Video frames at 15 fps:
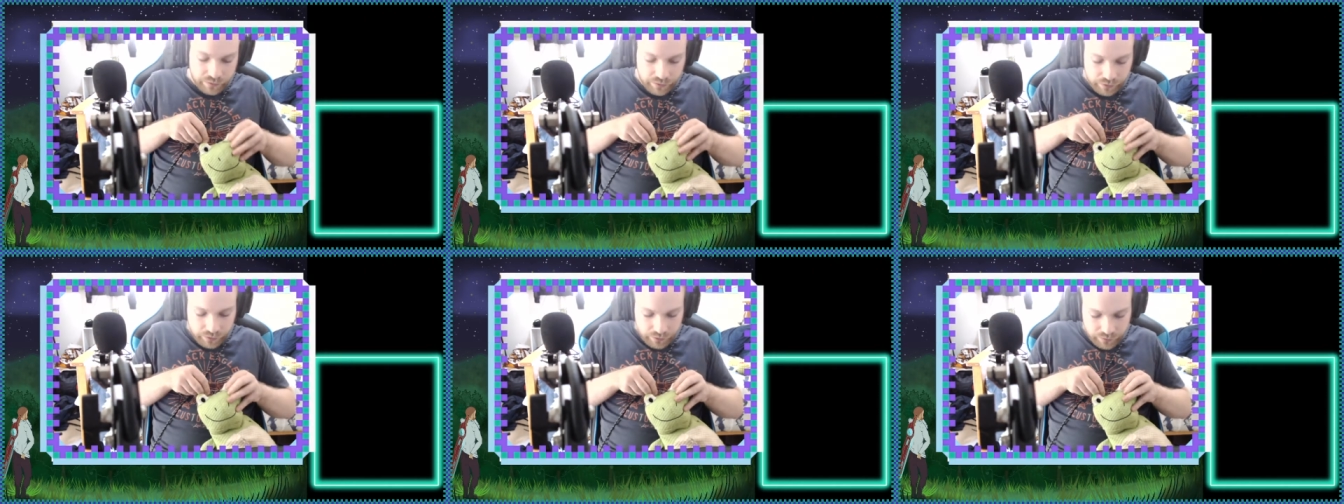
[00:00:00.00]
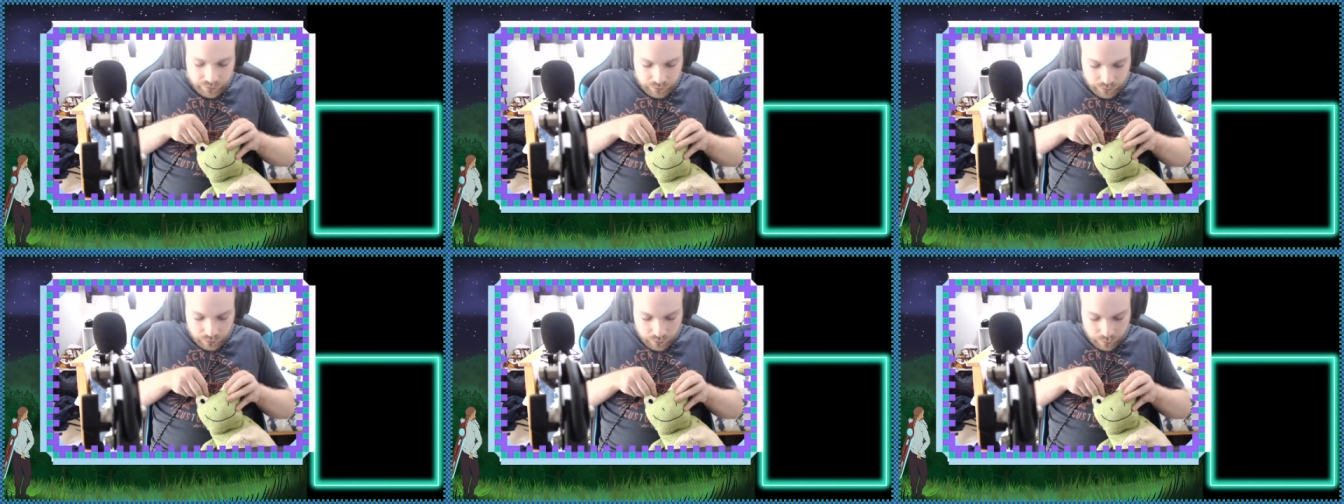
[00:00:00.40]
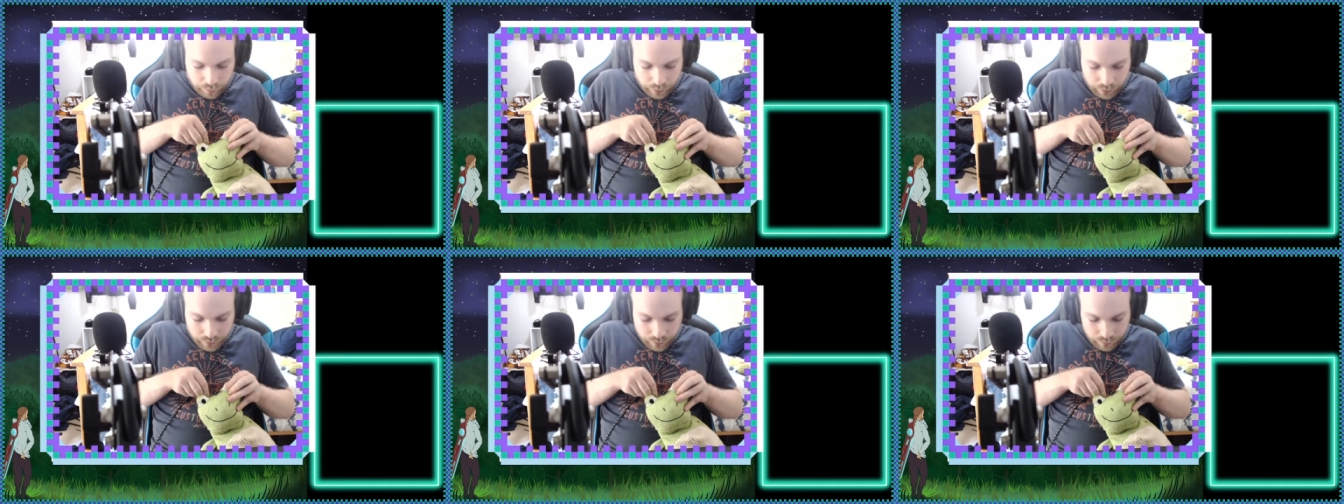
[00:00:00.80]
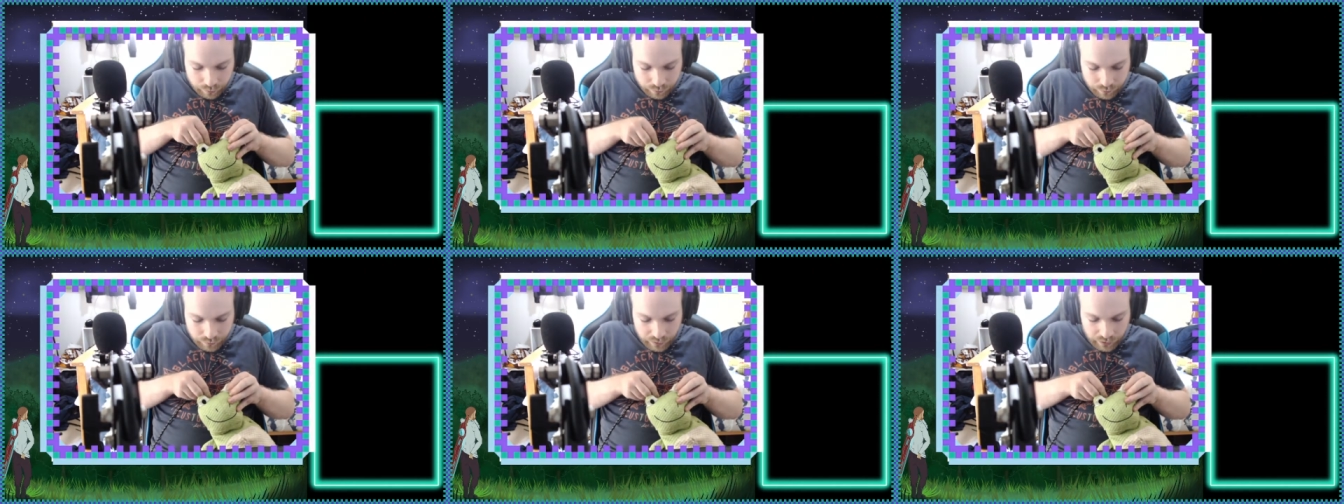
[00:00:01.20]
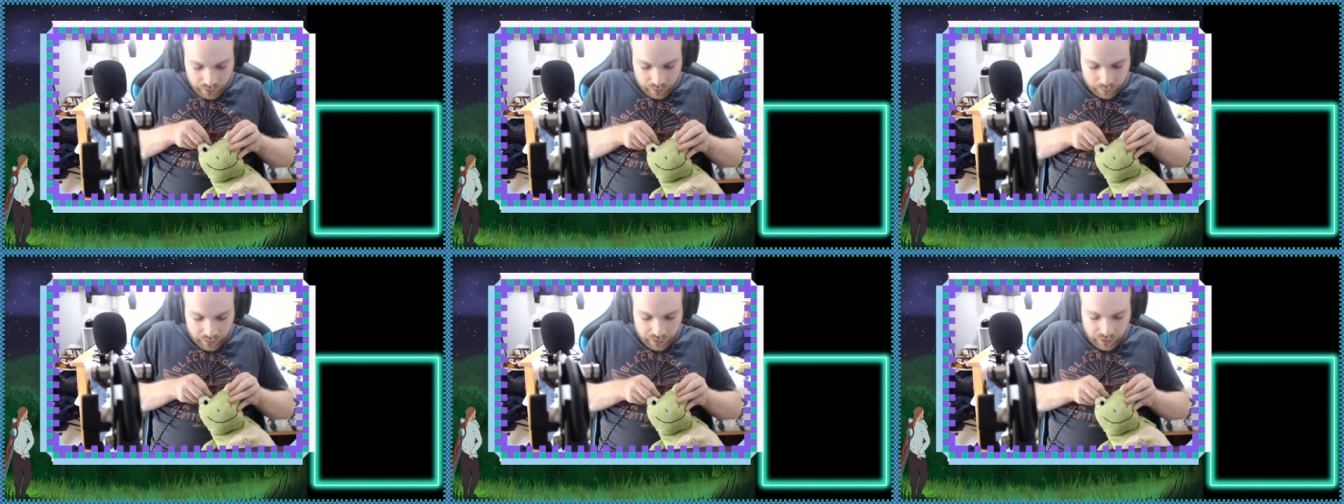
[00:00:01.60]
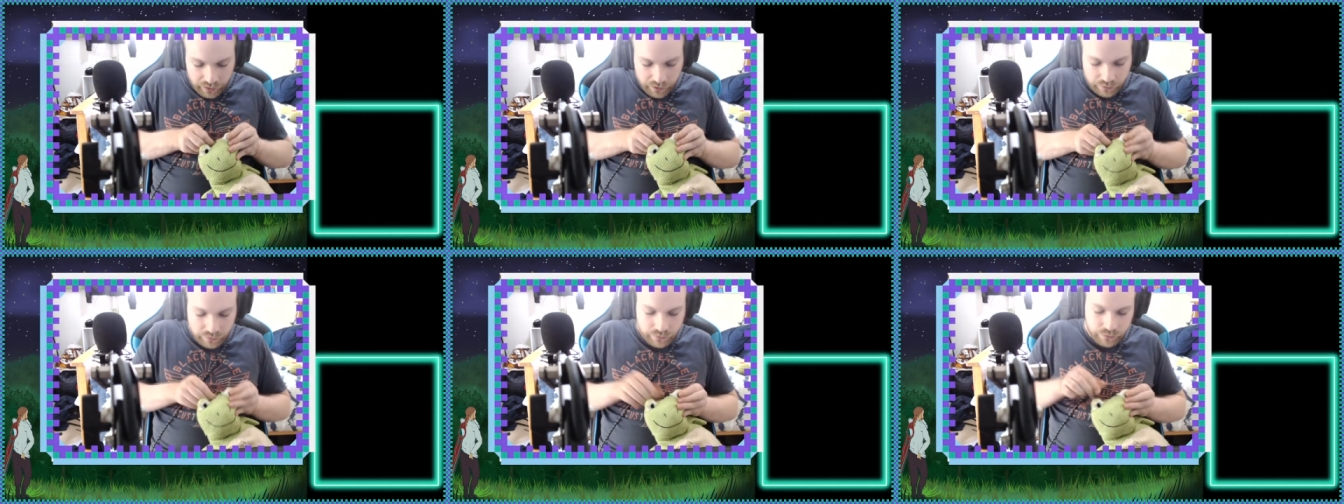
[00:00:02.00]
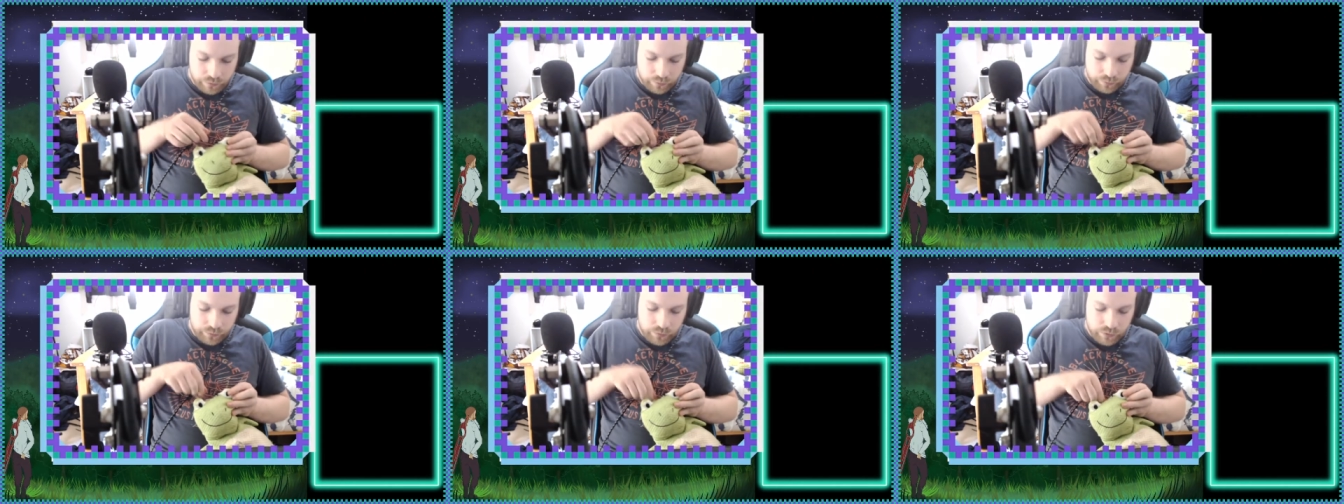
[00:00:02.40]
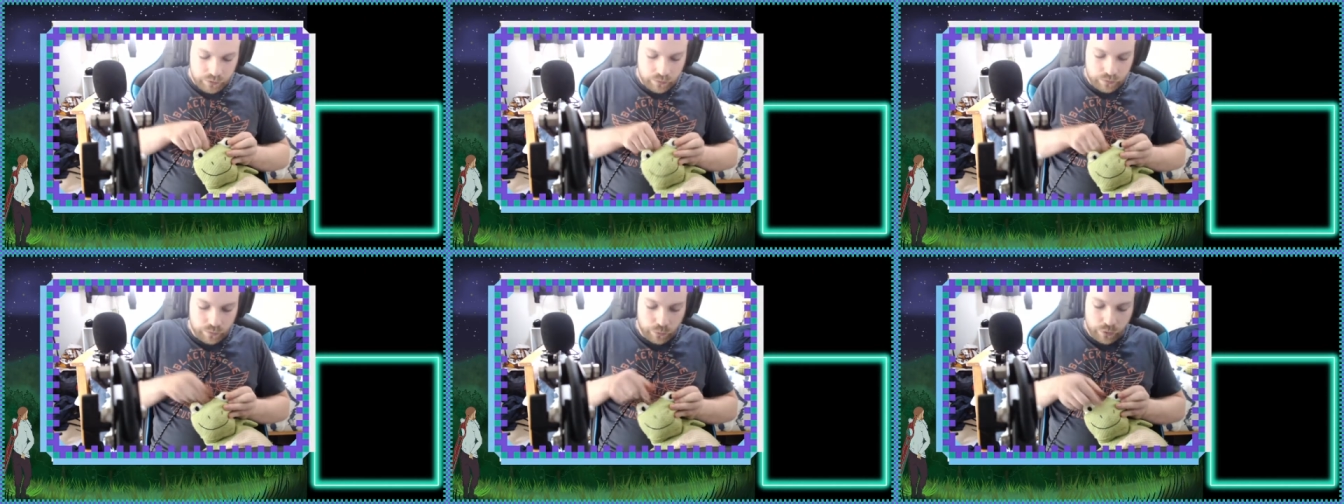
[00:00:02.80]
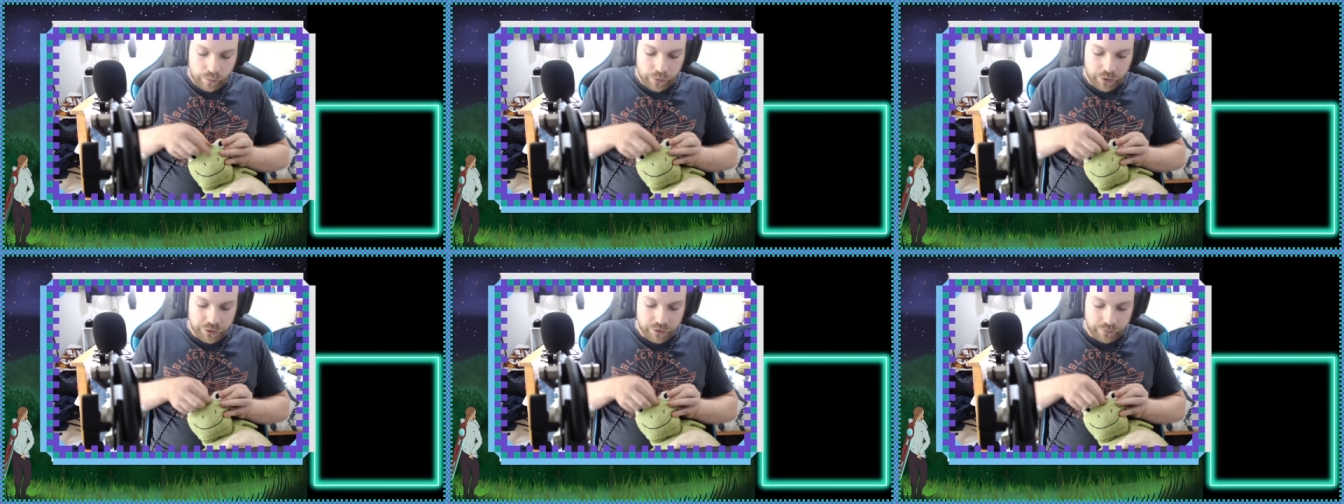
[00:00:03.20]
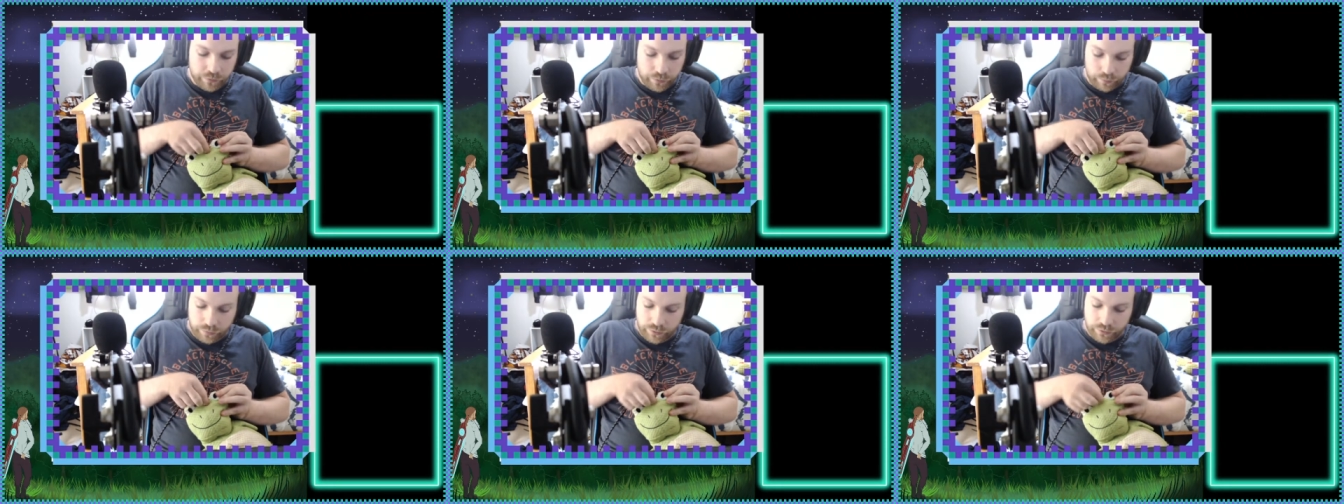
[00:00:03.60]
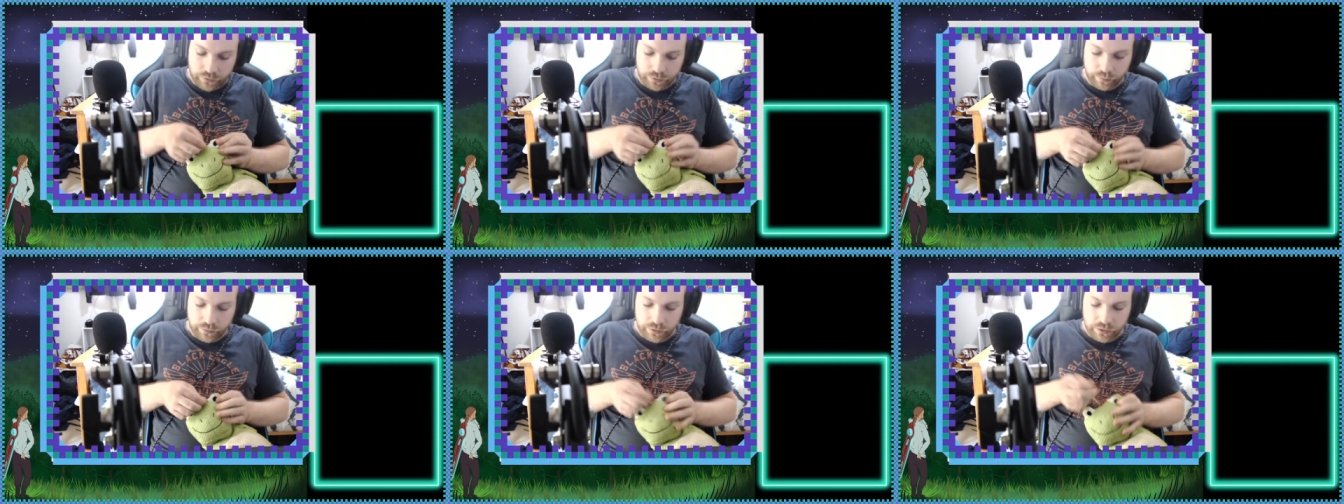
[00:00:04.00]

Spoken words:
sides to the bottom and then back out the top. We're emerging from the top.